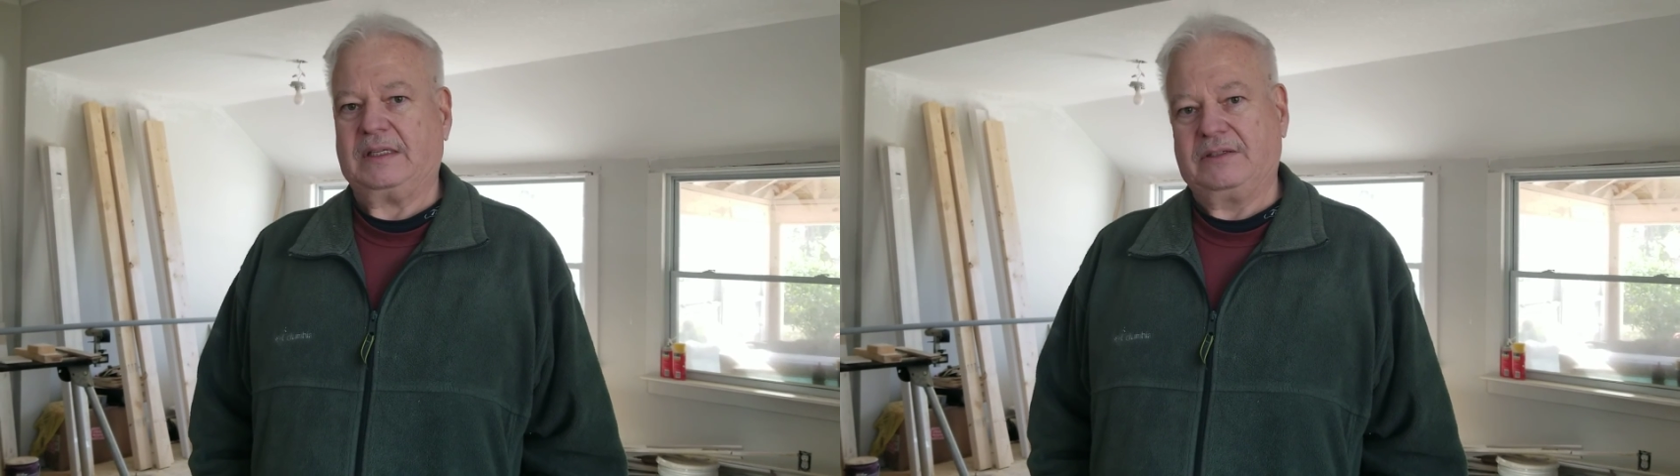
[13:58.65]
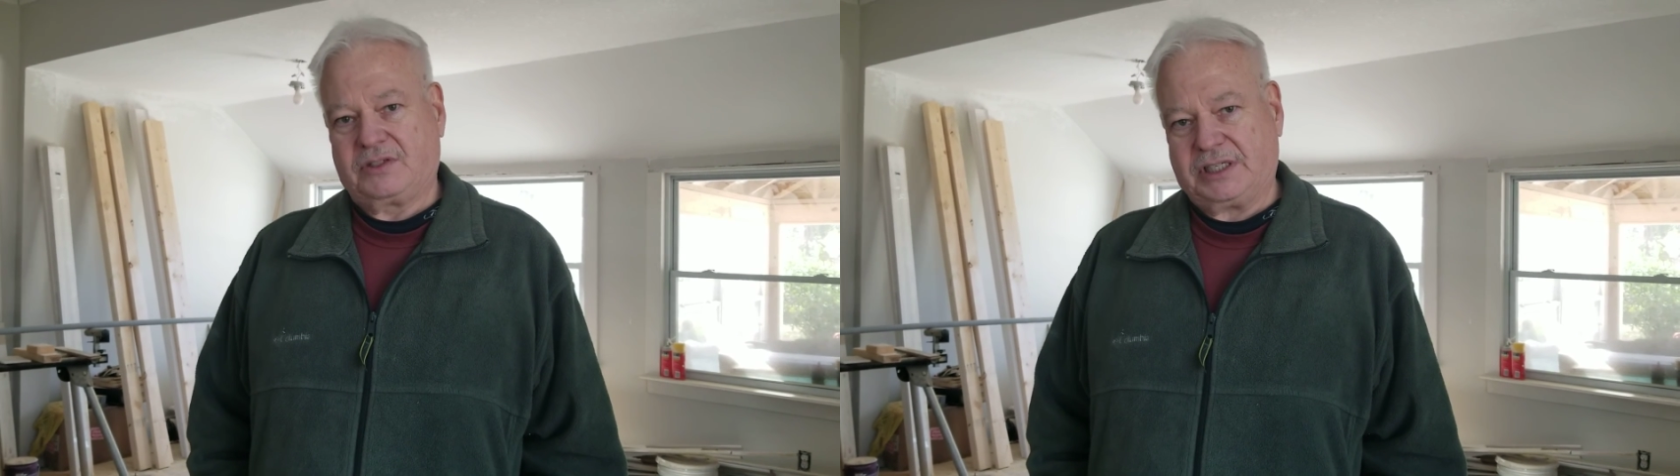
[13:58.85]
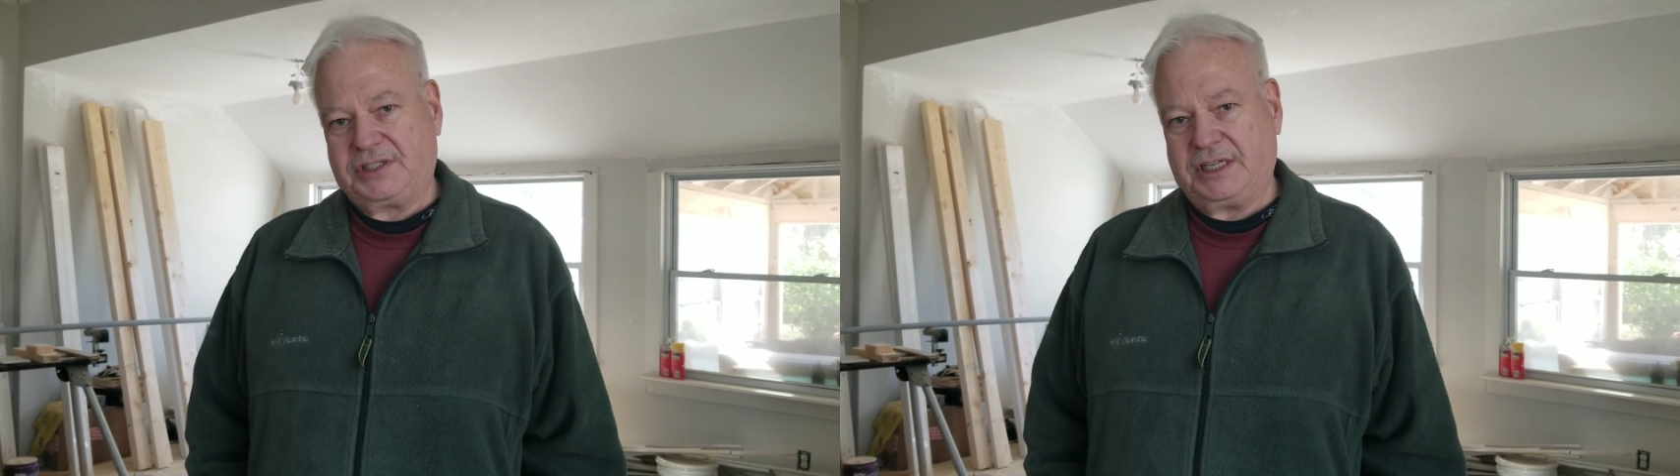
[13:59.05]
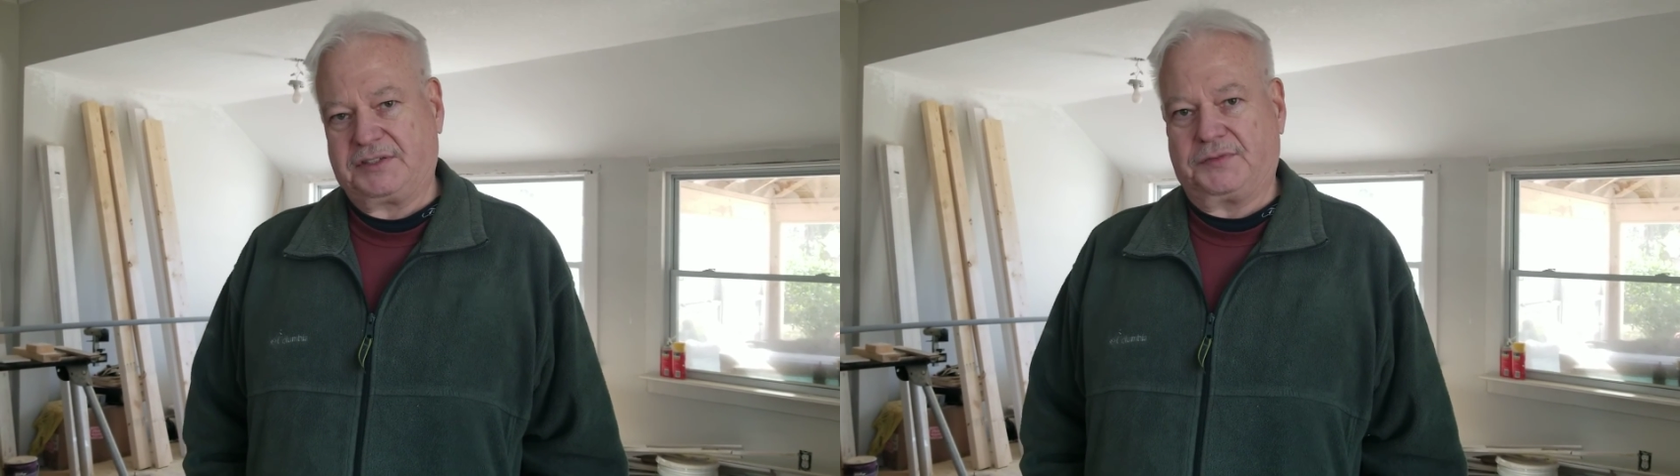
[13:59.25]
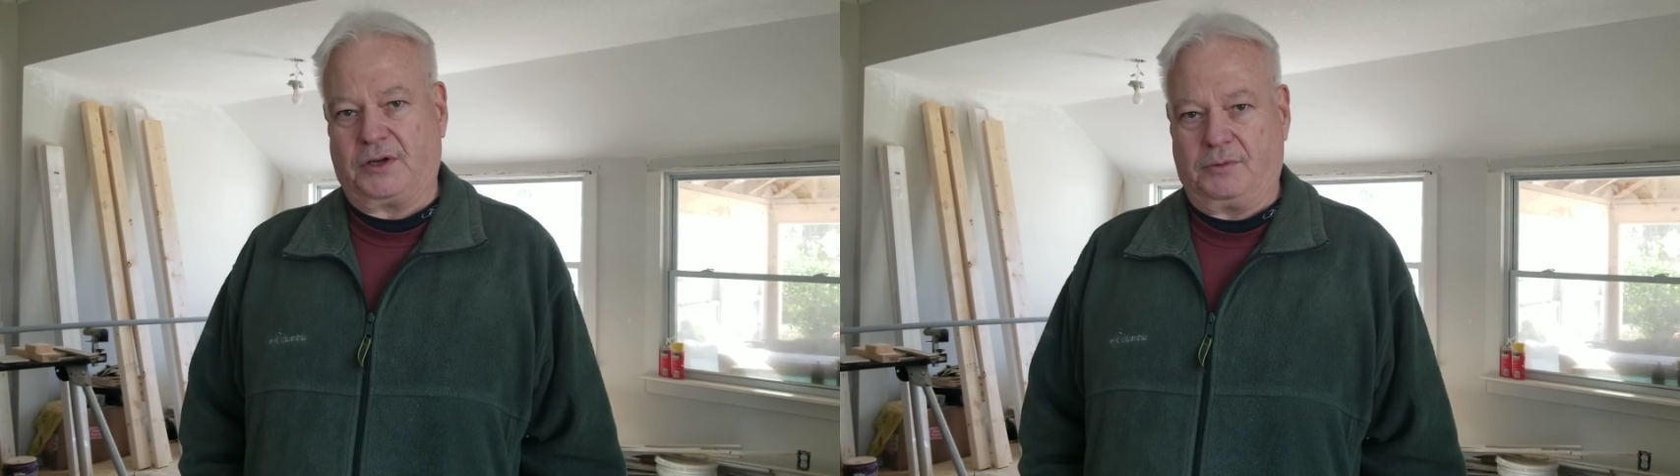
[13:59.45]
such as
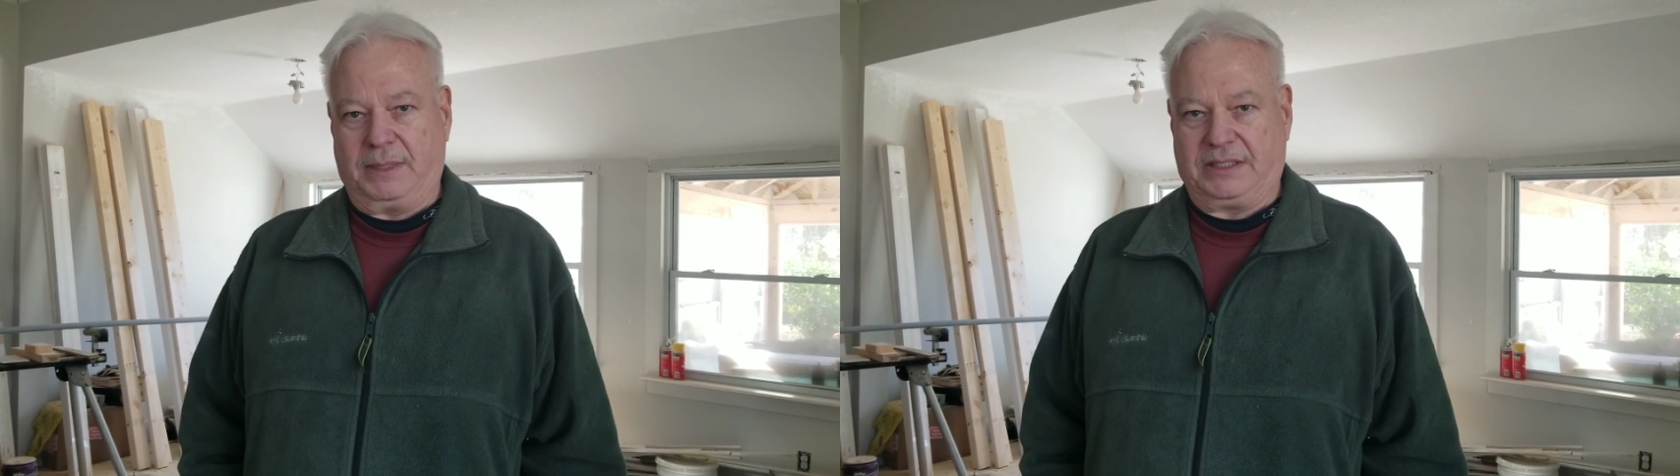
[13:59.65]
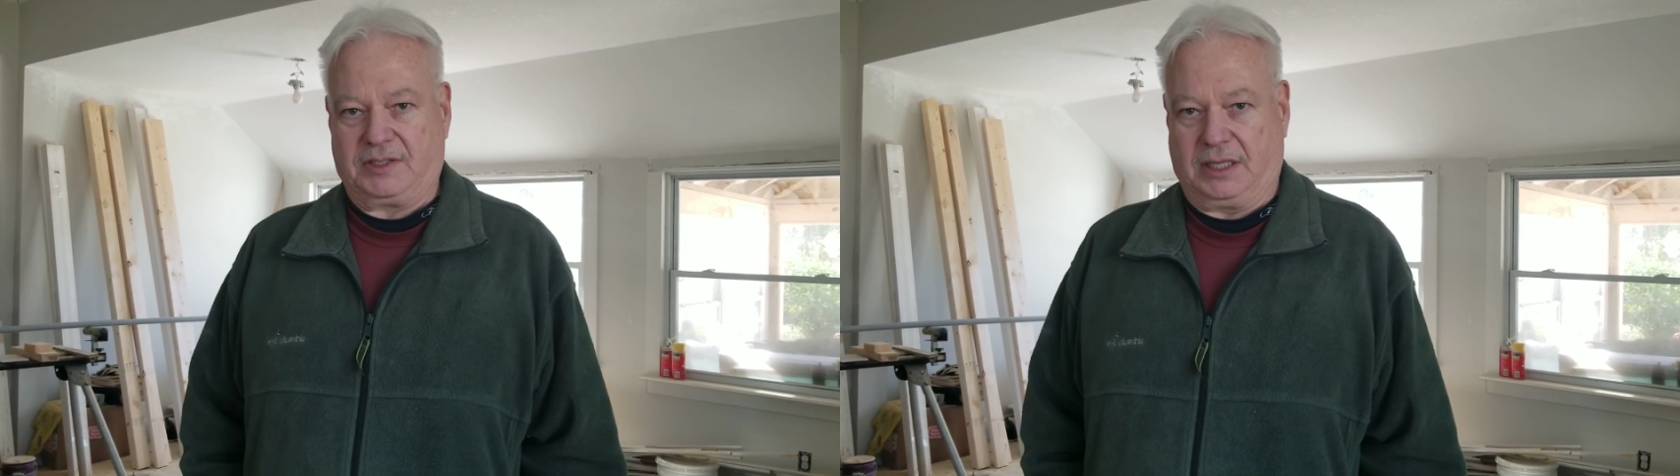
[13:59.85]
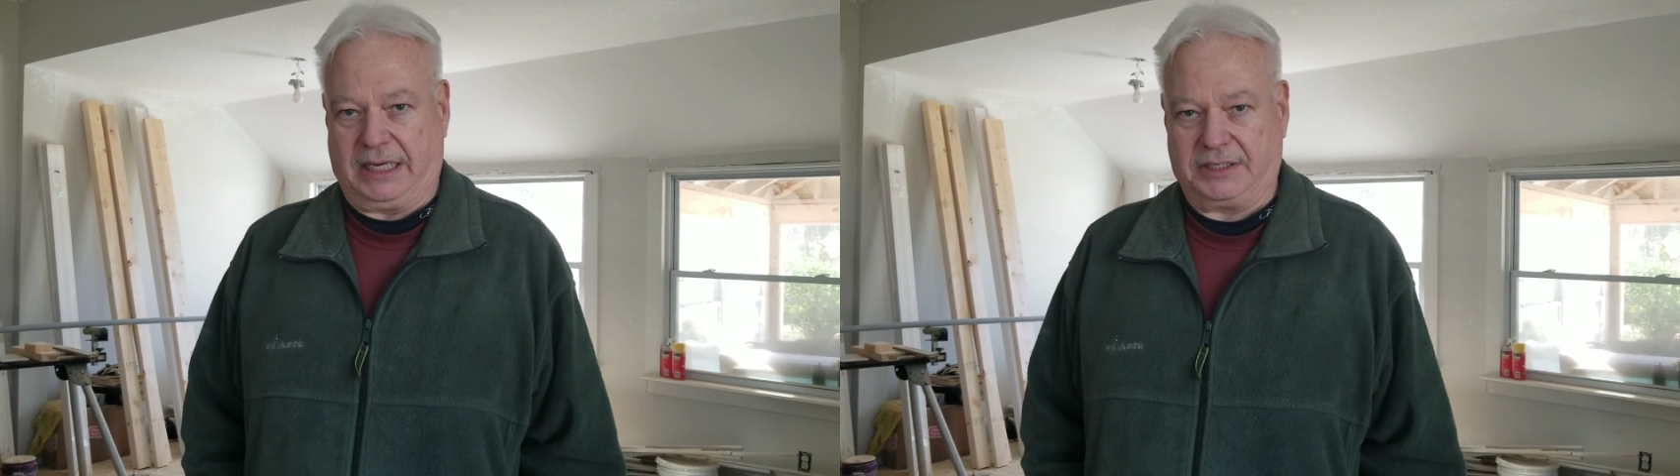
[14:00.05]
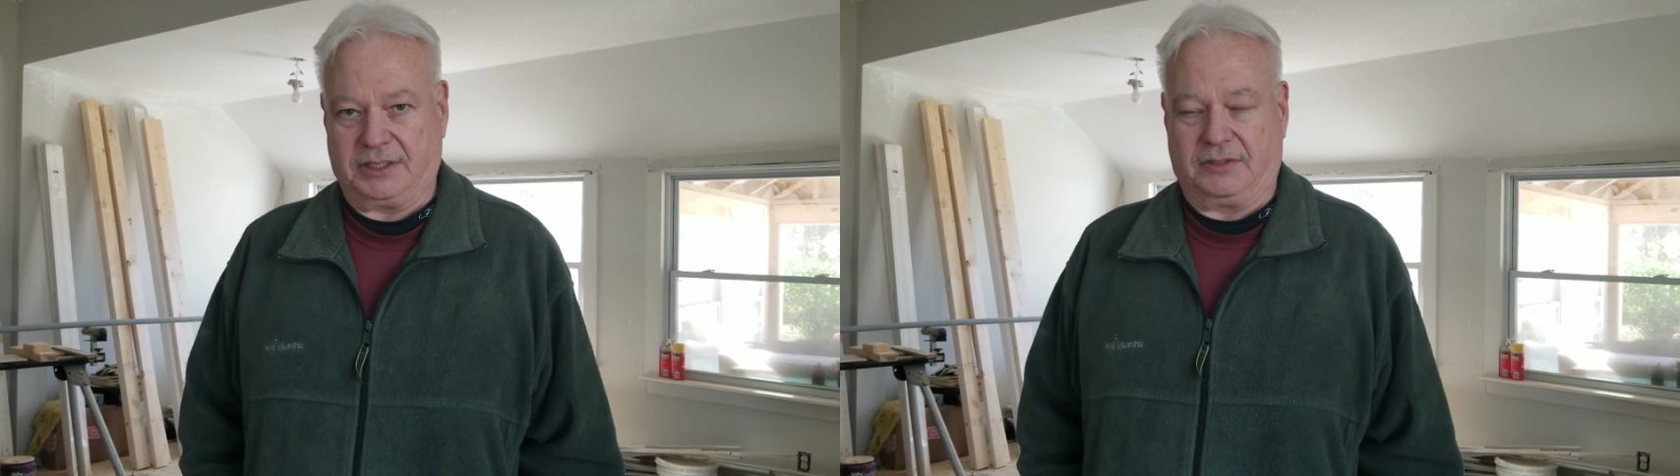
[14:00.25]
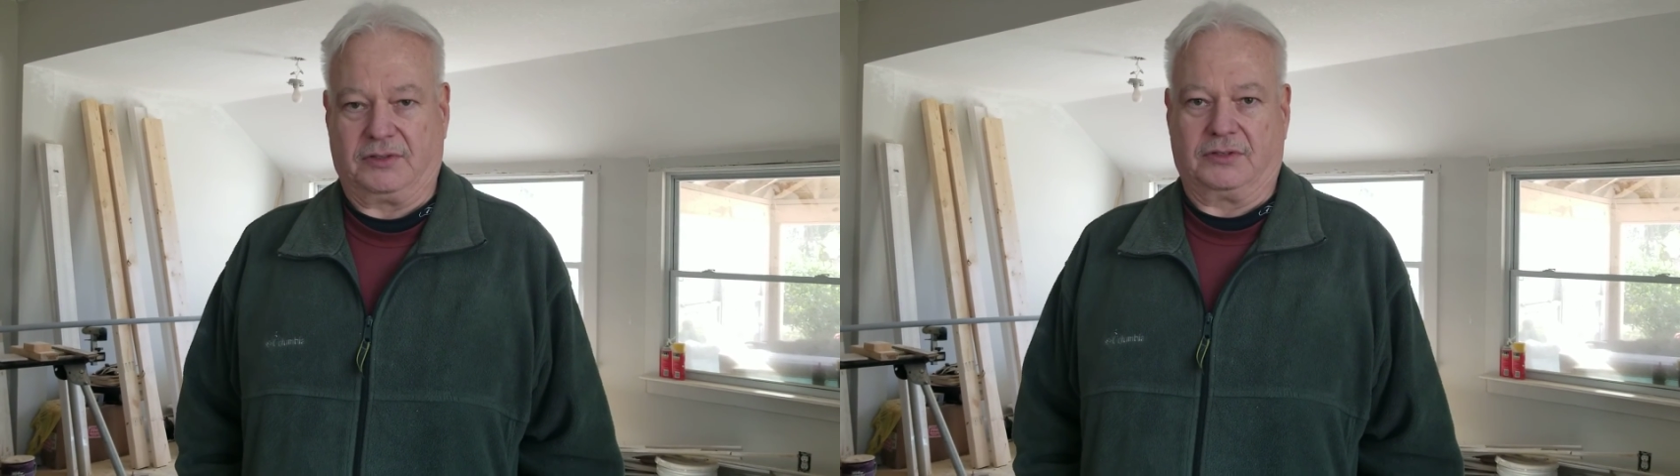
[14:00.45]
foam insulations